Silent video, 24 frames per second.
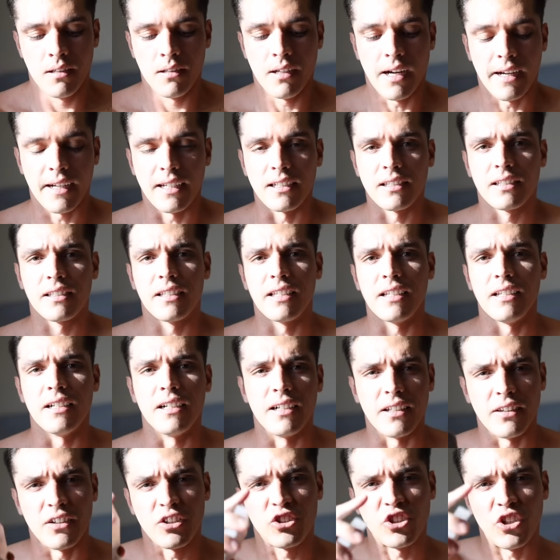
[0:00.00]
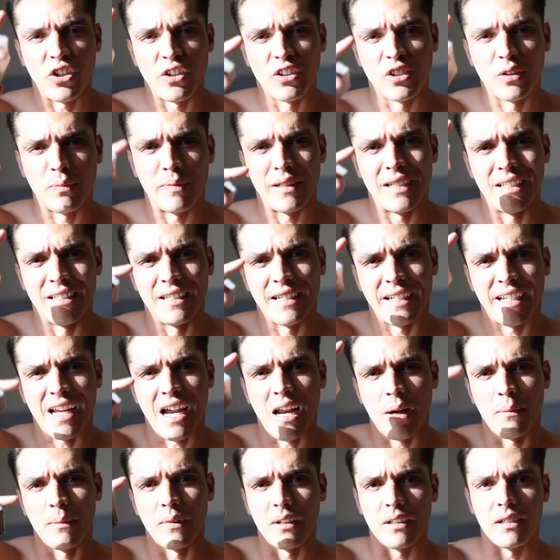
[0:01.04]
I guess the uh, the shutter speed of the
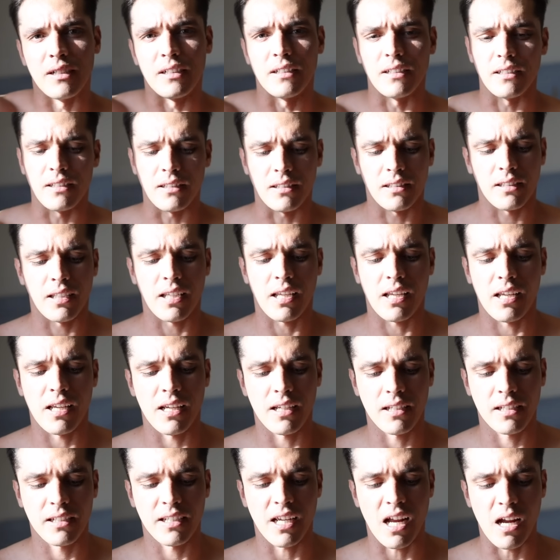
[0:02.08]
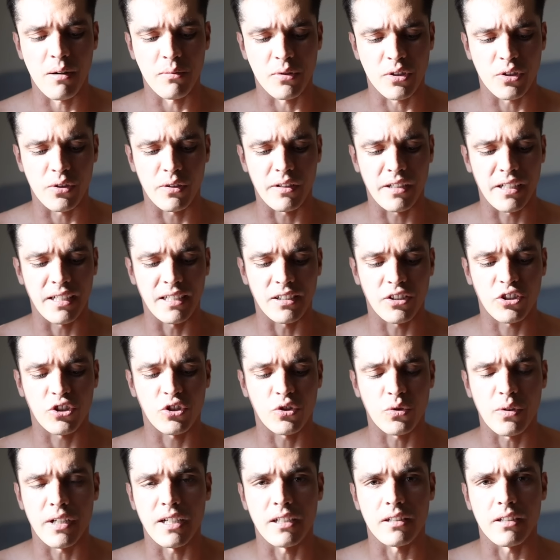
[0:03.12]
camera is capturing it
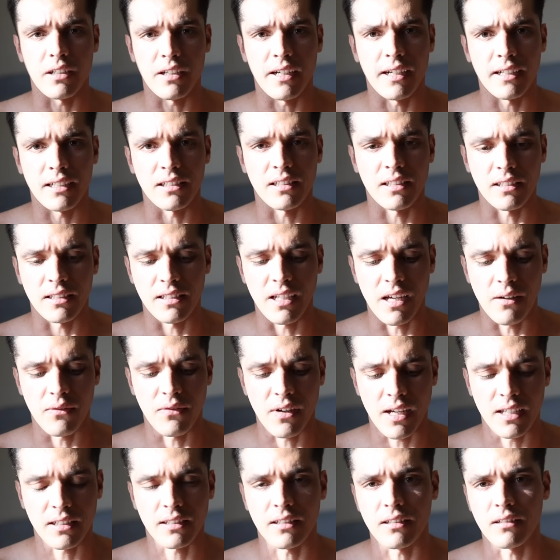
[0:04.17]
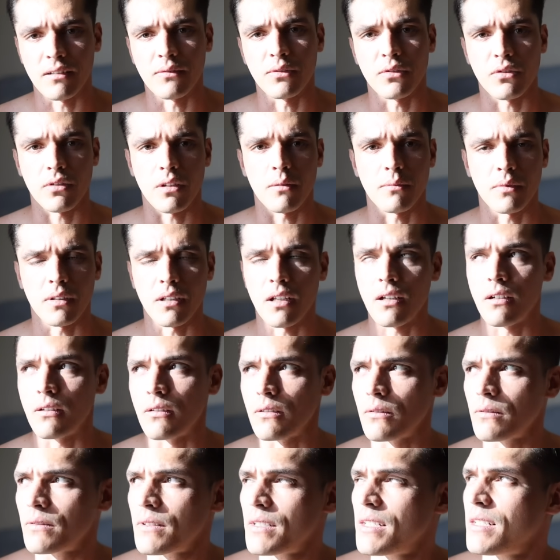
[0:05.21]
strangely. I guess it's not fast enough or something. I don't
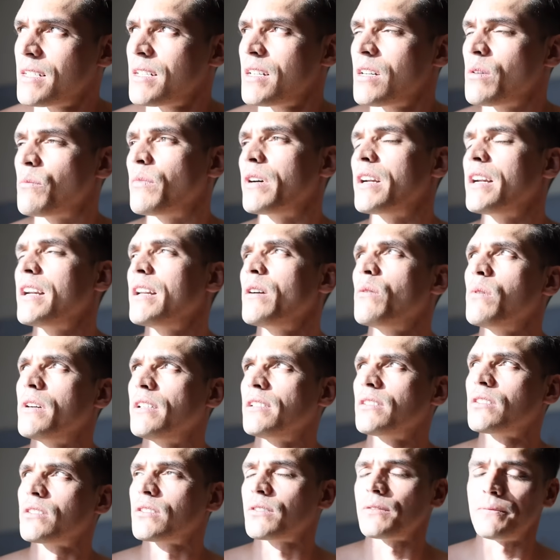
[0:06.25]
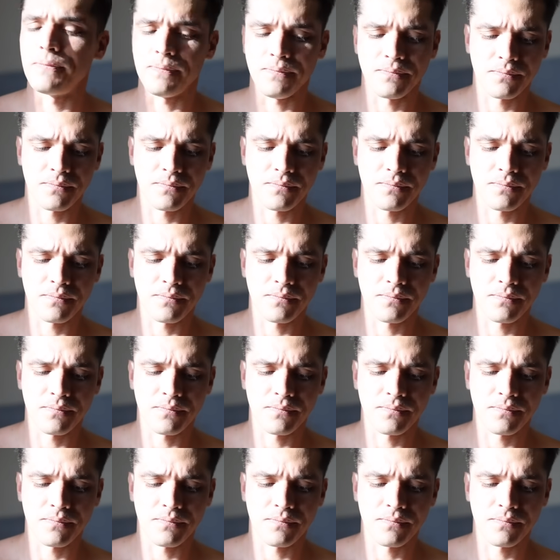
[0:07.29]
know. But anyways,